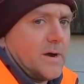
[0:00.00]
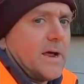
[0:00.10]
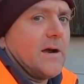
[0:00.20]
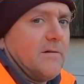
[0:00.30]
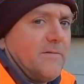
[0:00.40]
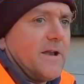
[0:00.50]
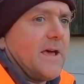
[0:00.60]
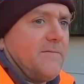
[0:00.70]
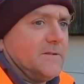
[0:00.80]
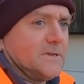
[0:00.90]
Hereford
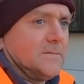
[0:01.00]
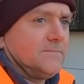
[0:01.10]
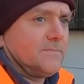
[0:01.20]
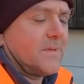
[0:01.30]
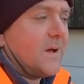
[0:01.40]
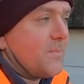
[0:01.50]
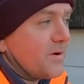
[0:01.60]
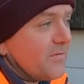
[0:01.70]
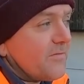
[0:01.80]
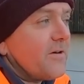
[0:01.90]
heifers,
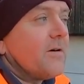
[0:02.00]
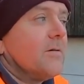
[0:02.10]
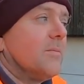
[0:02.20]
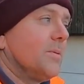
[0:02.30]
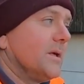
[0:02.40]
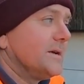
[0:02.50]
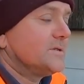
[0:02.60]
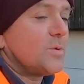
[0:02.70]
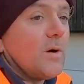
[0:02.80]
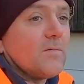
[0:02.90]
preferably
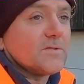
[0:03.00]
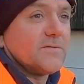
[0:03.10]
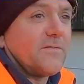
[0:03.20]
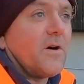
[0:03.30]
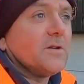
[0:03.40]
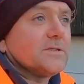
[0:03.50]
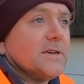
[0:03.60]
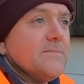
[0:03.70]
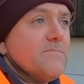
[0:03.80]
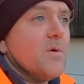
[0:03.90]
12 to
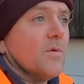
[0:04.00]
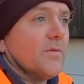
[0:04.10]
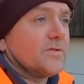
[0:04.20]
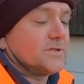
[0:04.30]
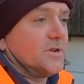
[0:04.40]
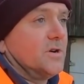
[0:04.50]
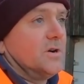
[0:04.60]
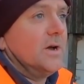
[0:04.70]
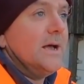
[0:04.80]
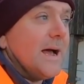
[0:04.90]
14 months, so
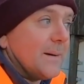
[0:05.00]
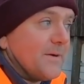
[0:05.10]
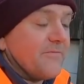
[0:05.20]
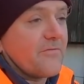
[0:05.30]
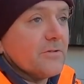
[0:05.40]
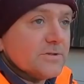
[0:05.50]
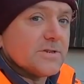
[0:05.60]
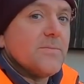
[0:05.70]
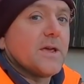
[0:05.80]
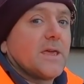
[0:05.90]
I'm in front
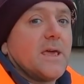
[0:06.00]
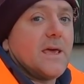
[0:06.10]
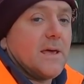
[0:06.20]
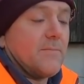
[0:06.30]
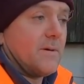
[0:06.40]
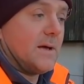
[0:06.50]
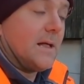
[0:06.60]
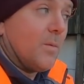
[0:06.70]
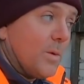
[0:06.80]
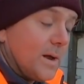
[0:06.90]
of my game.
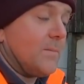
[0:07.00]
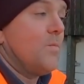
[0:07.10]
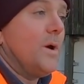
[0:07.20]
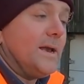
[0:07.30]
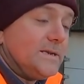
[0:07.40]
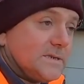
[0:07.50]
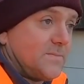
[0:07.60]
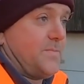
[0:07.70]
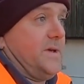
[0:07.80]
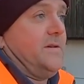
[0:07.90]
I'm willing to
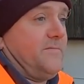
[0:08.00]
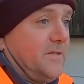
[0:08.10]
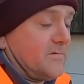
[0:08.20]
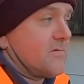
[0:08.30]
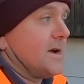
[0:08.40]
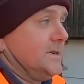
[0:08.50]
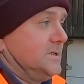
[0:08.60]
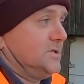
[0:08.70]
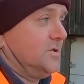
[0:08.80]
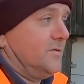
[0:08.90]
pay for the right
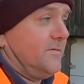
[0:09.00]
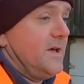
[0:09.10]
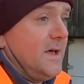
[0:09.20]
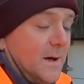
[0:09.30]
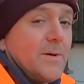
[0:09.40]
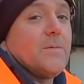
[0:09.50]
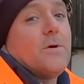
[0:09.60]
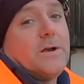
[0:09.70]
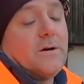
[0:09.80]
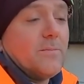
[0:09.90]
stuff. I mean,
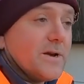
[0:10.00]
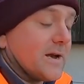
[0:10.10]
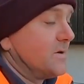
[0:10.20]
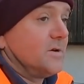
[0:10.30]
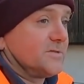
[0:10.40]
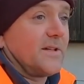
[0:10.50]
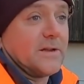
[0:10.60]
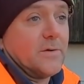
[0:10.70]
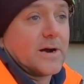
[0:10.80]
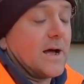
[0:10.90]
we know, my dad knows the
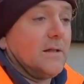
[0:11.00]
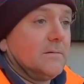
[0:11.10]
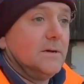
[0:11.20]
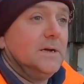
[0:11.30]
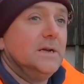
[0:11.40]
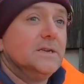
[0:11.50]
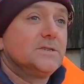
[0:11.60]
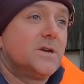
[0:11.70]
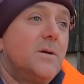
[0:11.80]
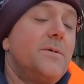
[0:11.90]
value of cattle,
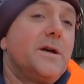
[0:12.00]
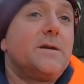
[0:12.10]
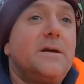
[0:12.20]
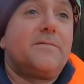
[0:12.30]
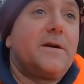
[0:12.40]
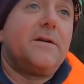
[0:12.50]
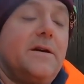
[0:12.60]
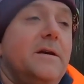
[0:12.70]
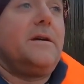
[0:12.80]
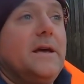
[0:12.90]
so I mean,
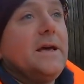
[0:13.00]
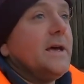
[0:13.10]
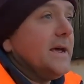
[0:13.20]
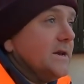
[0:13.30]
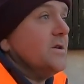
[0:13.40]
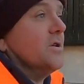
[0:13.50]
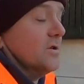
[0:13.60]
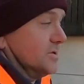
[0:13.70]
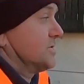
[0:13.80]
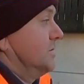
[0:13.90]
he
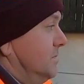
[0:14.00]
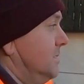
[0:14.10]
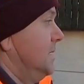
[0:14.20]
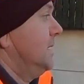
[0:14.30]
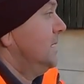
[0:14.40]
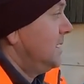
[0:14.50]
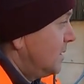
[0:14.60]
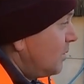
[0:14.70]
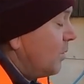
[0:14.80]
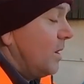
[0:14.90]
knows
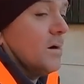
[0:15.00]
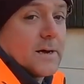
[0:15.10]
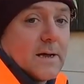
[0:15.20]
what